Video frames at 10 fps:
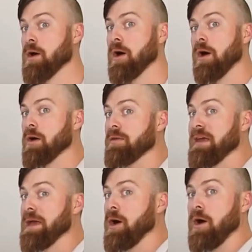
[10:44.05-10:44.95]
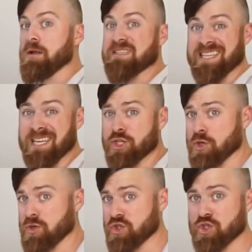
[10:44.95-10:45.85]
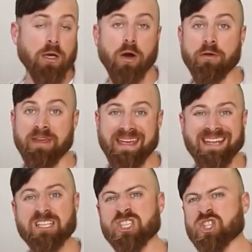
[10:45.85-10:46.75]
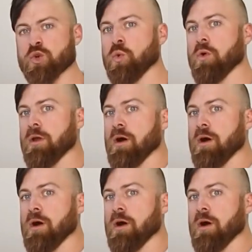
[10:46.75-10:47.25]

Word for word: Are they all teachers? Are they in school?